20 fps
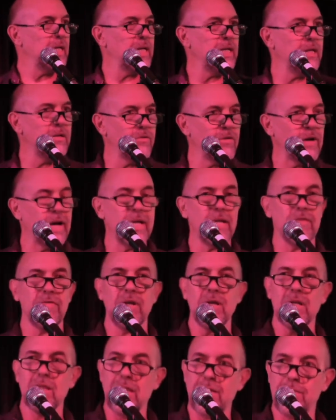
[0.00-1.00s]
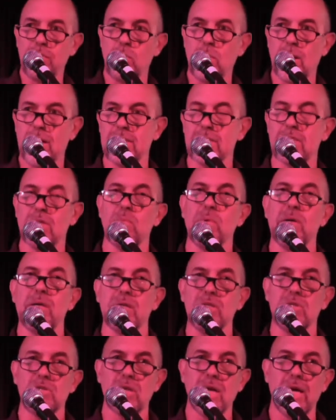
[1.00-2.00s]
innovative and clever ways that we
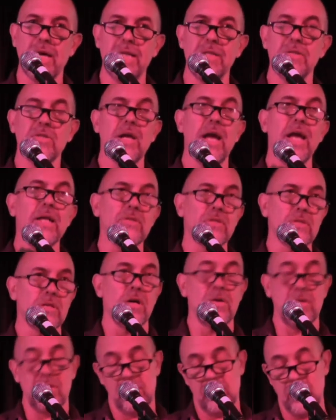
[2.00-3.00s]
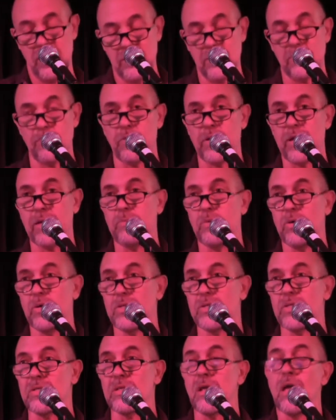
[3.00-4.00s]
can change and sow the seeds of
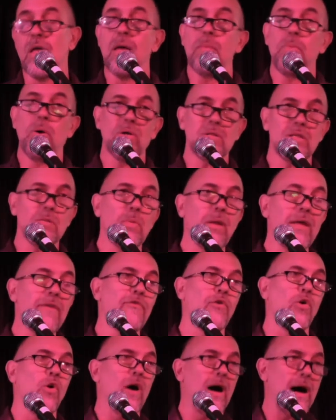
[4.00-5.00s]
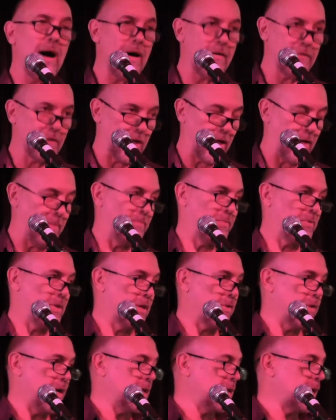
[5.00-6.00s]
re-emergence, possibly for after
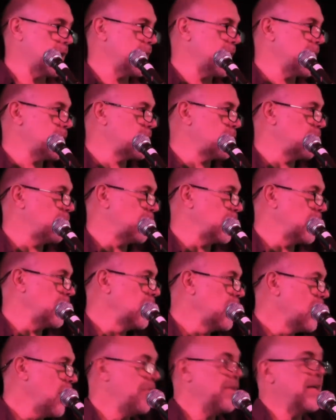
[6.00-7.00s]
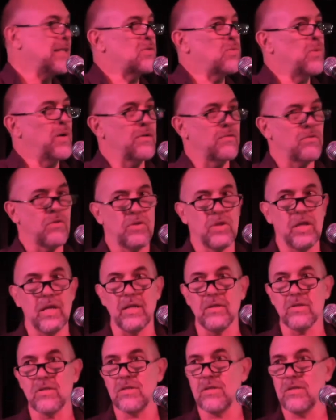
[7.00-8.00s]
the great catastrophe. And that's one of the
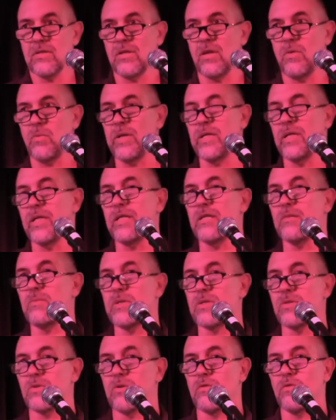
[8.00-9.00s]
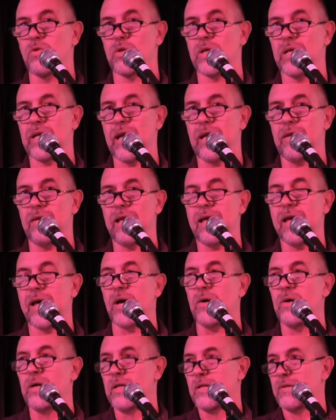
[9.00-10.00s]
things that we need to be sort of looking at
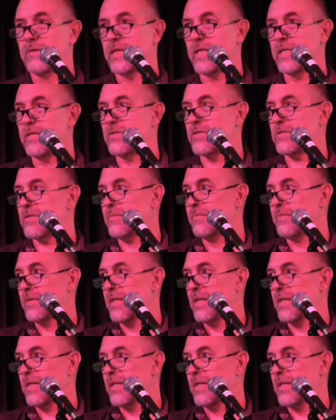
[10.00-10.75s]
now is,